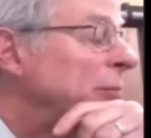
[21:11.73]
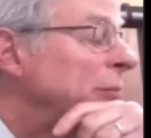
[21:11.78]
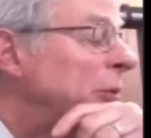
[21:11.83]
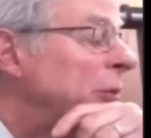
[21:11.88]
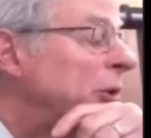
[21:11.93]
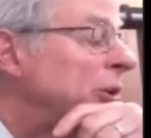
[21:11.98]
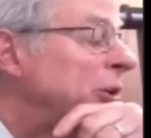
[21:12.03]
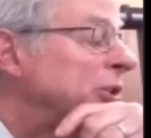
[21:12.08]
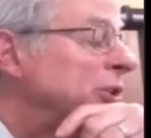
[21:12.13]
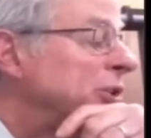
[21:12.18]

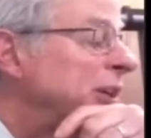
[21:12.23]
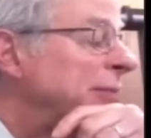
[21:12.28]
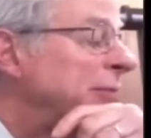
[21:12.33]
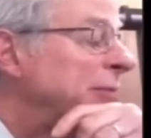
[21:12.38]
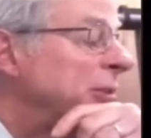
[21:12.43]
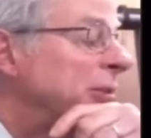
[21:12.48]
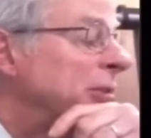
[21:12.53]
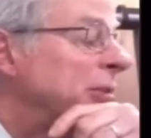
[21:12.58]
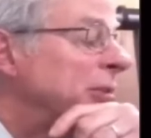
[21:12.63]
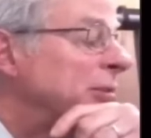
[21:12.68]
March
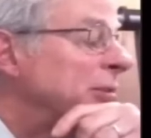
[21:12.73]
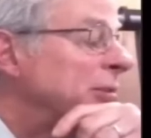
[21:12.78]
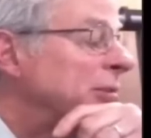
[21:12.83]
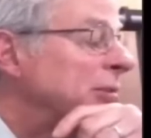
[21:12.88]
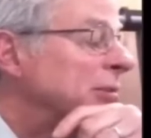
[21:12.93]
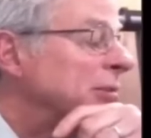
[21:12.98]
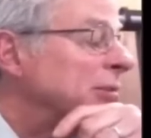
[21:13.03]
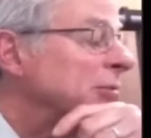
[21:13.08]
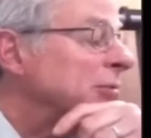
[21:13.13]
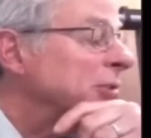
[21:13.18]
7th,
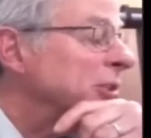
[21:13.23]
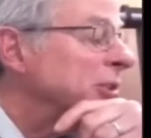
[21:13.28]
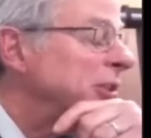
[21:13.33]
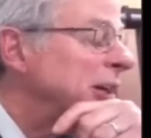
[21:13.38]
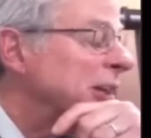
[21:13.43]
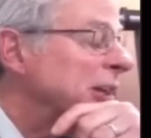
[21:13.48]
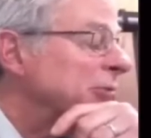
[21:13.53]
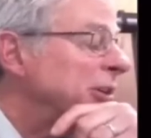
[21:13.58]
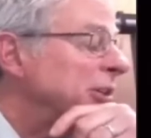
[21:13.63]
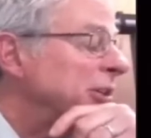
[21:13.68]
it was a
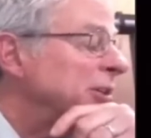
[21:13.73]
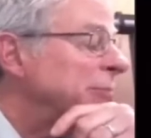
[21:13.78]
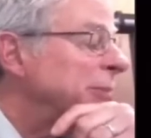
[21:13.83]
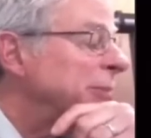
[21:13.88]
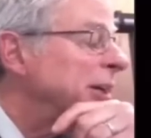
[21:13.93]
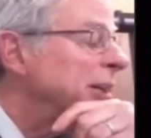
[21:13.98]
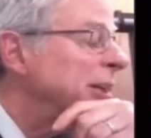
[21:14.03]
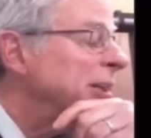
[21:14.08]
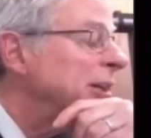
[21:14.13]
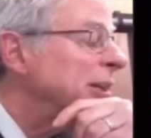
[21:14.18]
declaration of
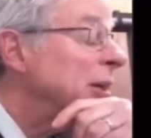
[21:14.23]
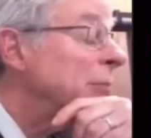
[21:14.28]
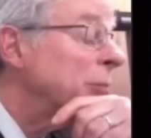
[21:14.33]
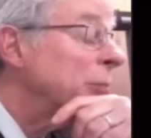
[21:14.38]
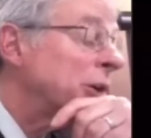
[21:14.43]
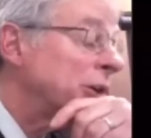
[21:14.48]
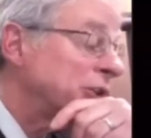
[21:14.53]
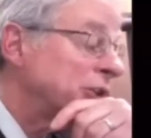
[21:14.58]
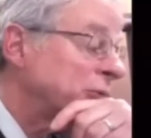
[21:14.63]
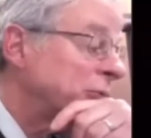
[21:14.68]
mailing. On
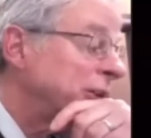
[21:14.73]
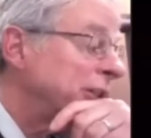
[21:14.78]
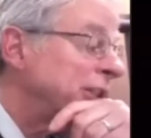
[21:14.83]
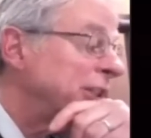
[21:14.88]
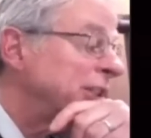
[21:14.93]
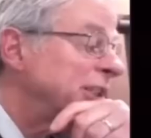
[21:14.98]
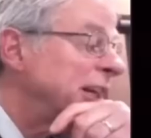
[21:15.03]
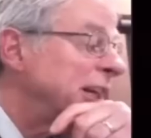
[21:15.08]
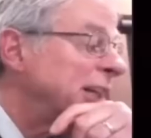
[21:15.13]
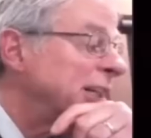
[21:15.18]
March
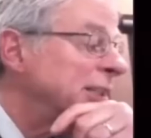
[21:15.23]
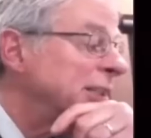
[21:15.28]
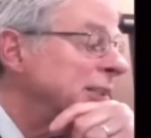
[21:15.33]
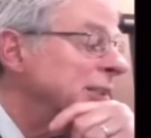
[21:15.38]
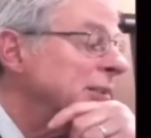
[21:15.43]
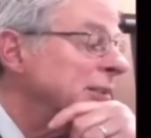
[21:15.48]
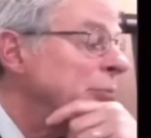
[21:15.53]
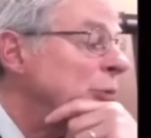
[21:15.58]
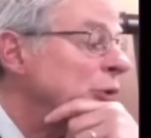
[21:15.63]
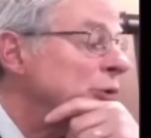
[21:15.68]

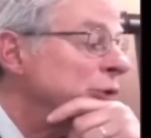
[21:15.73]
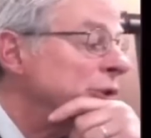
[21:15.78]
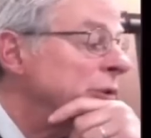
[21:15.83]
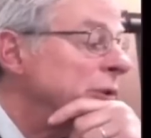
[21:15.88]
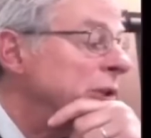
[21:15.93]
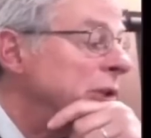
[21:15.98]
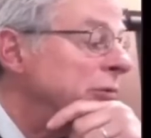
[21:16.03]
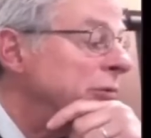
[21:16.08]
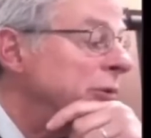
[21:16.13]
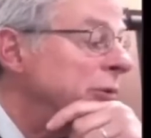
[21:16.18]
22nd, a motion
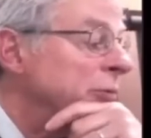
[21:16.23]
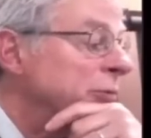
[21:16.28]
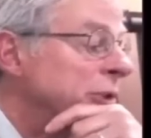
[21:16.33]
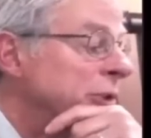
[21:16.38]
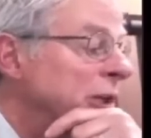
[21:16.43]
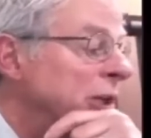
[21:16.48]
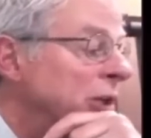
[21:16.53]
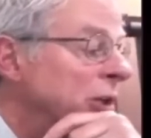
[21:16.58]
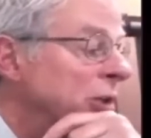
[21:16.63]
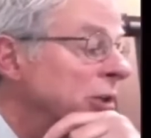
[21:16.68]
hearing was
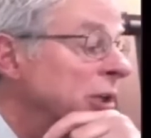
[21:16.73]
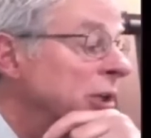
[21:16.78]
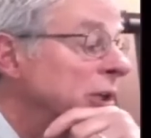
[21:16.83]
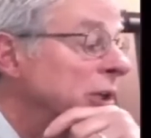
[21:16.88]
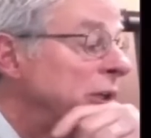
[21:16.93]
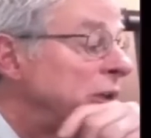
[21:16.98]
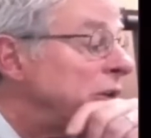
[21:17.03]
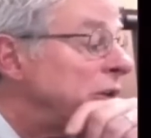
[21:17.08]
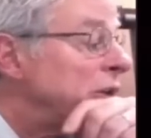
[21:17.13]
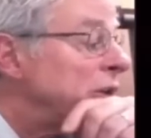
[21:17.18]
held
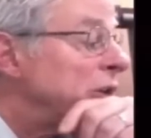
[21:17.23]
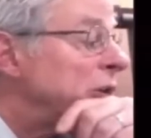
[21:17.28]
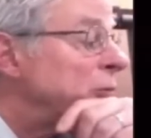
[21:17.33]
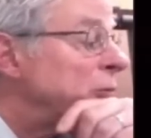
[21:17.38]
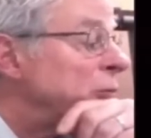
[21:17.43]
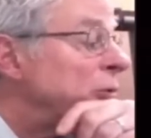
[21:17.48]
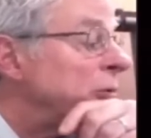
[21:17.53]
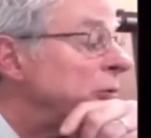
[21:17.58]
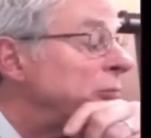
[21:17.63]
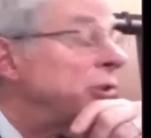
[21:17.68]
and a
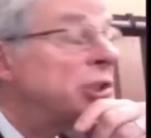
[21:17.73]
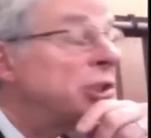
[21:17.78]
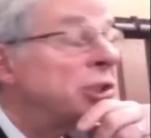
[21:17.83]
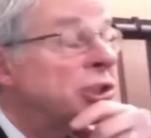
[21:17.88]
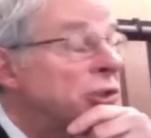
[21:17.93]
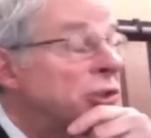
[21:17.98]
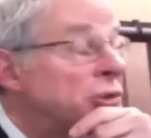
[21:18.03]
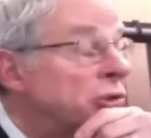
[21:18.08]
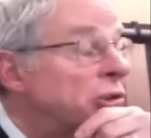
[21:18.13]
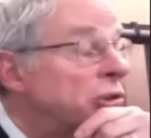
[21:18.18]
warrant was
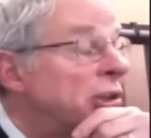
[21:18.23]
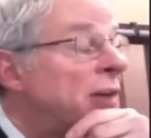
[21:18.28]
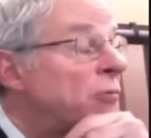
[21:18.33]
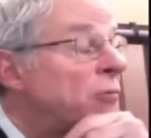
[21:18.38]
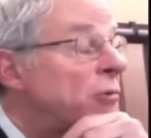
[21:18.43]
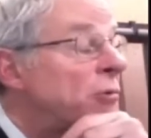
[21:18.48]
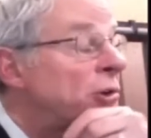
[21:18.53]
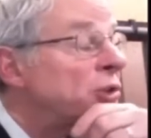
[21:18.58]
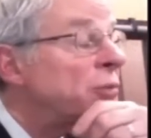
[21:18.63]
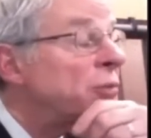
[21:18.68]
issued. So that
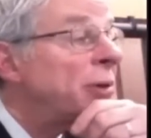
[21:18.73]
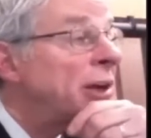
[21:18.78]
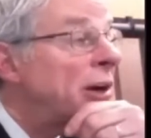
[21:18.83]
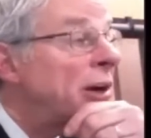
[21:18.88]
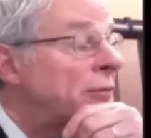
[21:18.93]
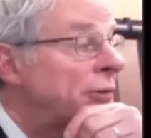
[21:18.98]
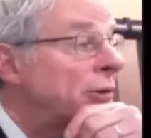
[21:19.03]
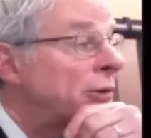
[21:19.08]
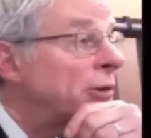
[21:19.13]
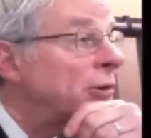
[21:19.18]
warrant's been
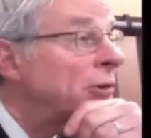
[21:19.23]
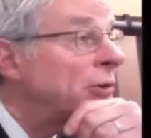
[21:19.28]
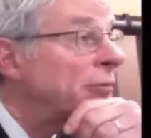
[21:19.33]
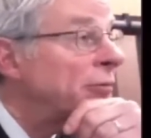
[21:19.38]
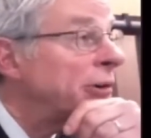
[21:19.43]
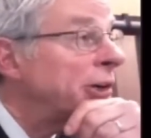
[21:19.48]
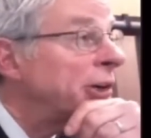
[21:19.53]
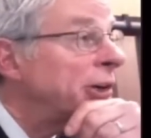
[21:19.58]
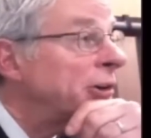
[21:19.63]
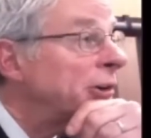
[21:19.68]
out for a little
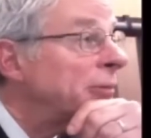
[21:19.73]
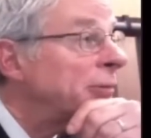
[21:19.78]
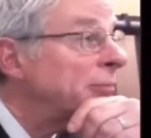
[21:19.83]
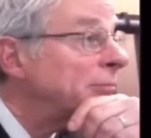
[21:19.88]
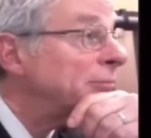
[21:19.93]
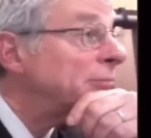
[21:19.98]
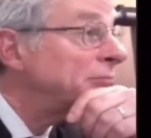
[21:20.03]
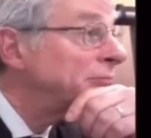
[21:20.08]
over a year.